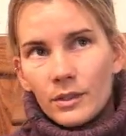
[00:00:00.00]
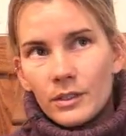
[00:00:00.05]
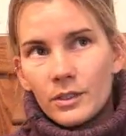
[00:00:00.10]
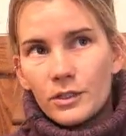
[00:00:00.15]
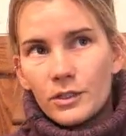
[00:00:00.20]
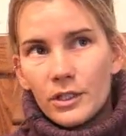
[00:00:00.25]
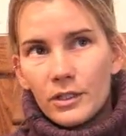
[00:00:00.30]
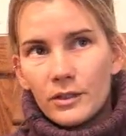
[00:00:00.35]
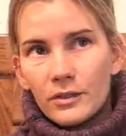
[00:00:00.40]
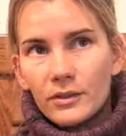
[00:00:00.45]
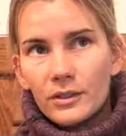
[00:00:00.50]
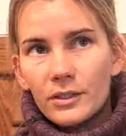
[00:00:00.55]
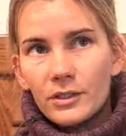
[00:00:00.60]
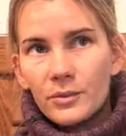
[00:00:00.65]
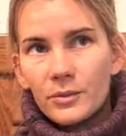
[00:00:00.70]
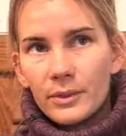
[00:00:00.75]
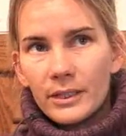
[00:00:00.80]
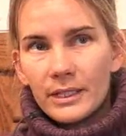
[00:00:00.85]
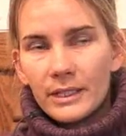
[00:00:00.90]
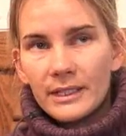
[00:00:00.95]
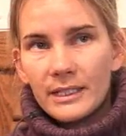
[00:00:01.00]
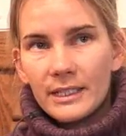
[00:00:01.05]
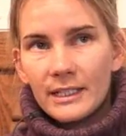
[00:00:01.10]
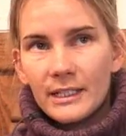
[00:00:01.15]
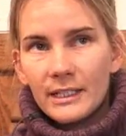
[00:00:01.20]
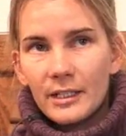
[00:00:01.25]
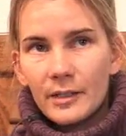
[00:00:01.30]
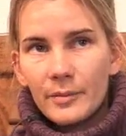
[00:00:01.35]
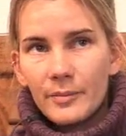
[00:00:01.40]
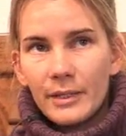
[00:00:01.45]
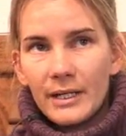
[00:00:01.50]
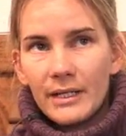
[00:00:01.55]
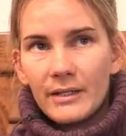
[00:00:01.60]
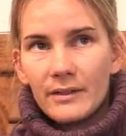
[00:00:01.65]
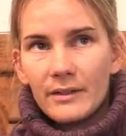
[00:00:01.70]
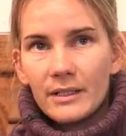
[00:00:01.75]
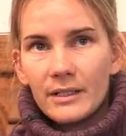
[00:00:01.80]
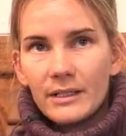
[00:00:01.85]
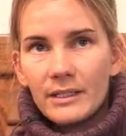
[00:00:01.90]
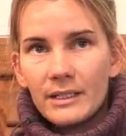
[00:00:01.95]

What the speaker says: Generally, you want to think about